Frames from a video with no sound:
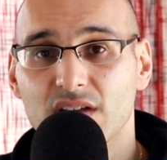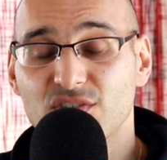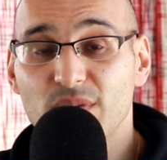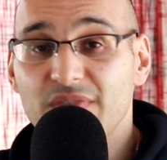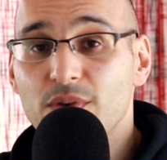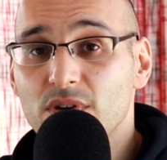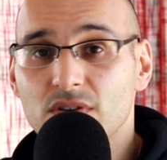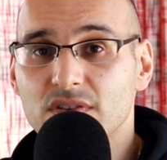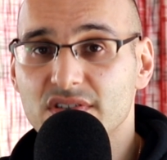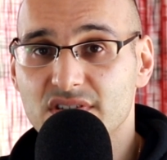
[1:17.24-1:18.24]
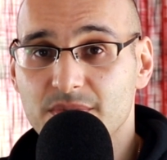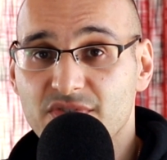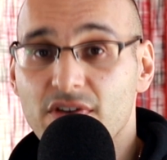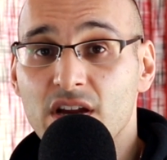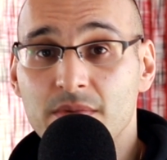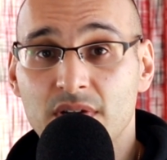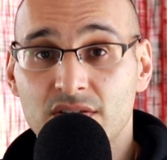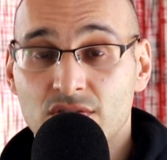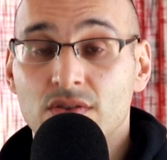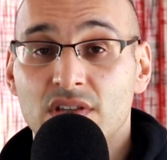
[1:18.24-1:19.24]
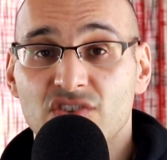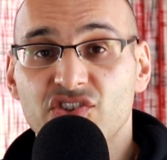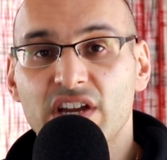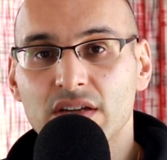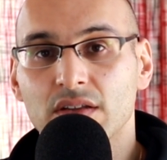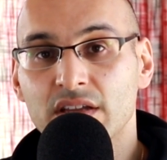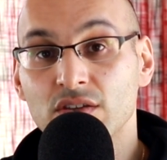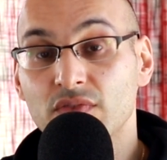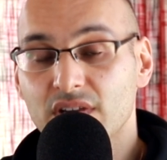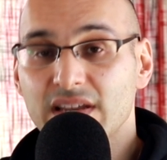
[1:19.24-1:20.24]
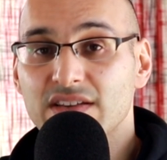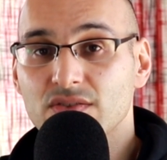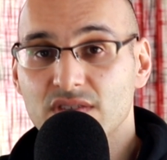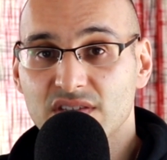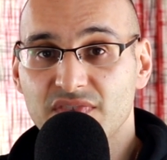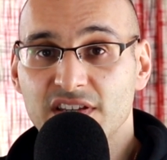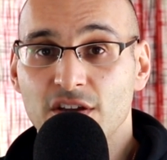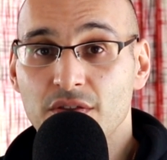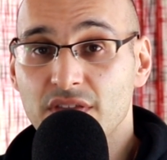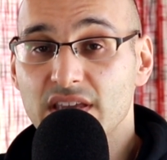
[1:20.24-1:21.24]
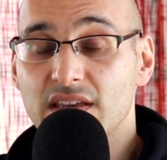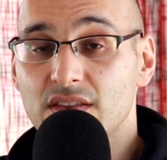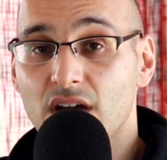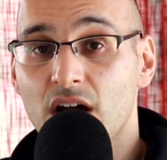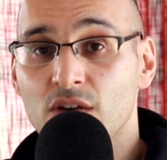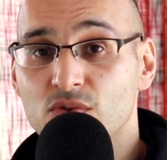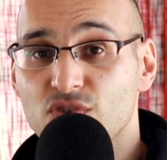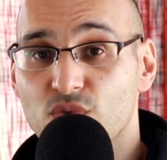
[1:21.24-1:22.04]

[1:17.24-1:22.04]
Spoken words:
And so if you are not a subscriber to this channel and you've clicked on this video thinking that Arnold